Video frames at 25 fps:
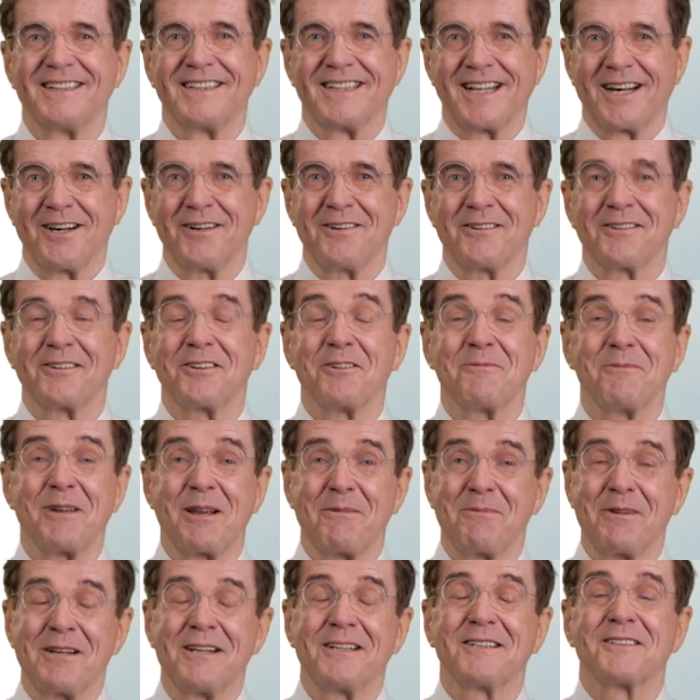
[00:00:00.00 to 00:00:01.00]
Now you
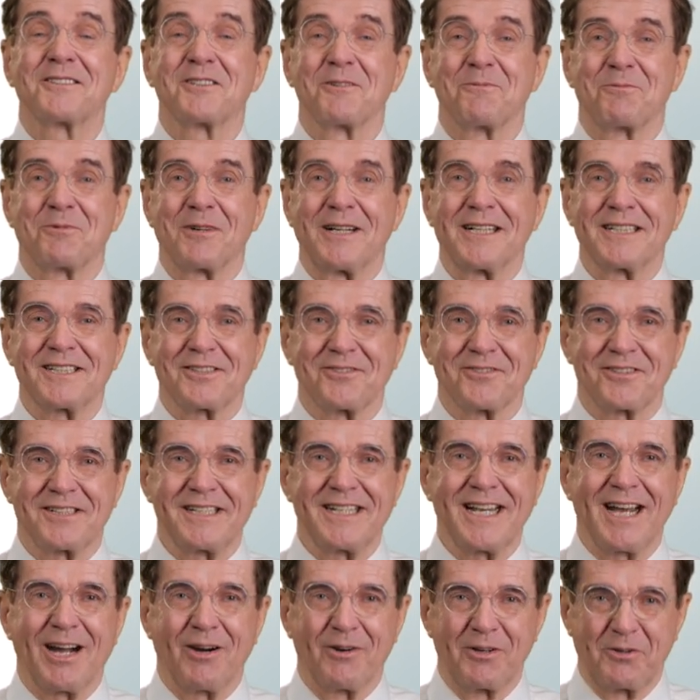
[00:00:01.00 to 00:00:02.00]
may be surprised to
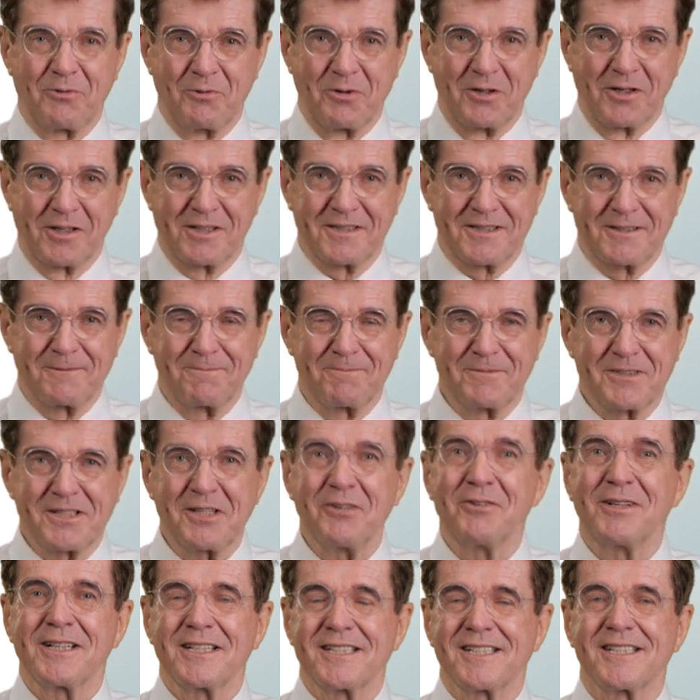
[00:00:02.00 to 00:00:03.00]
see how it works.
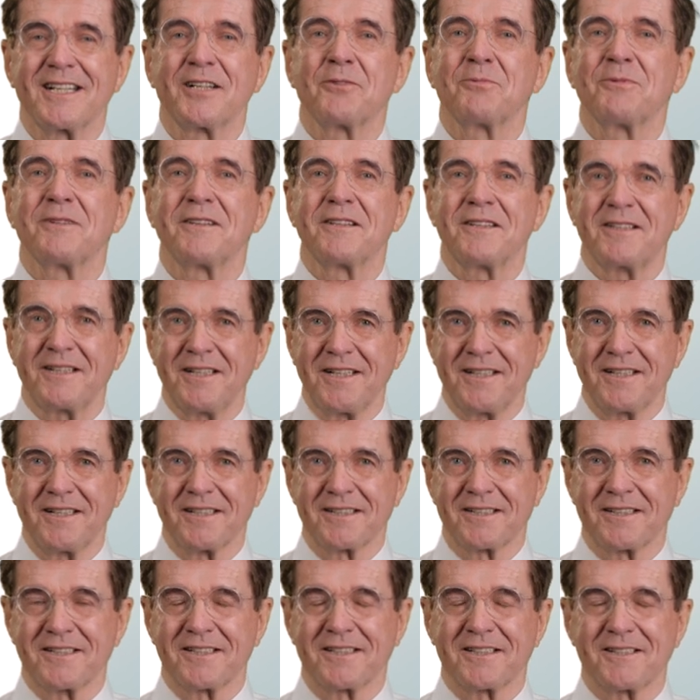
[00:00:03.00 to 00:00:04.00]
So let's start with the
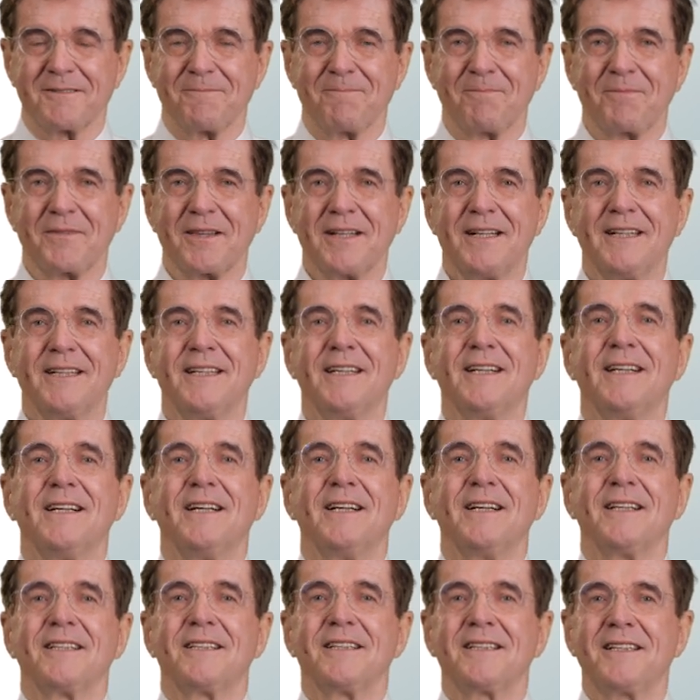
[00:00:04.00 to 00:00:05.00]
TT system.
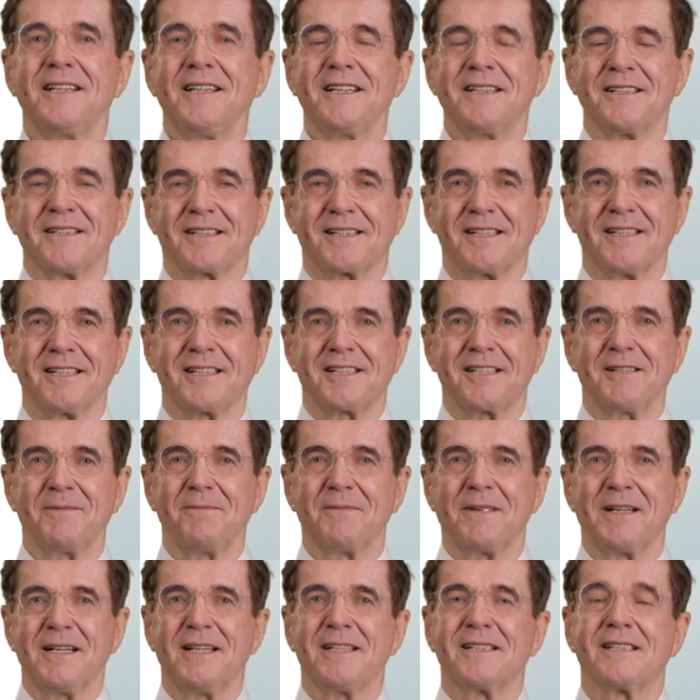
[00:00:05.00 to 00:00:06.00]
The TT
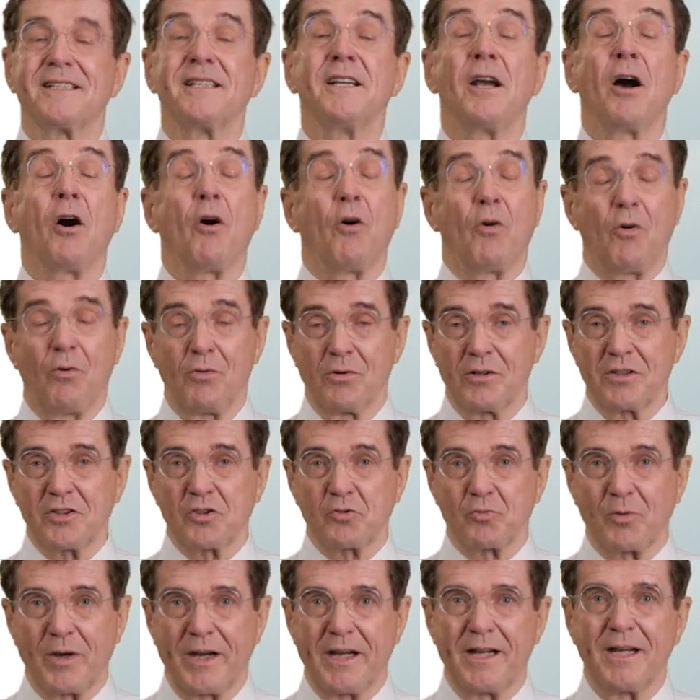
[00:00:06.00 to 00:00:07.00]
system is the
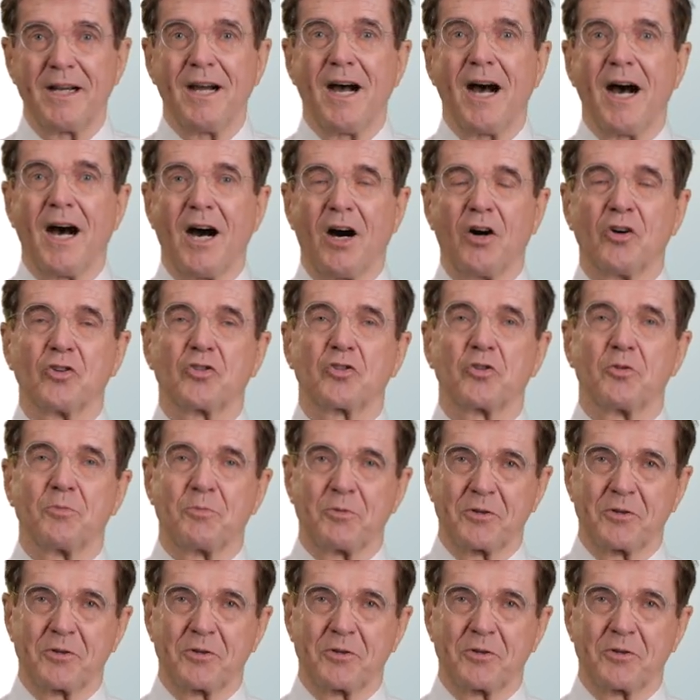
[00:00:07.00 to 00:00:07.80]
oldest way how to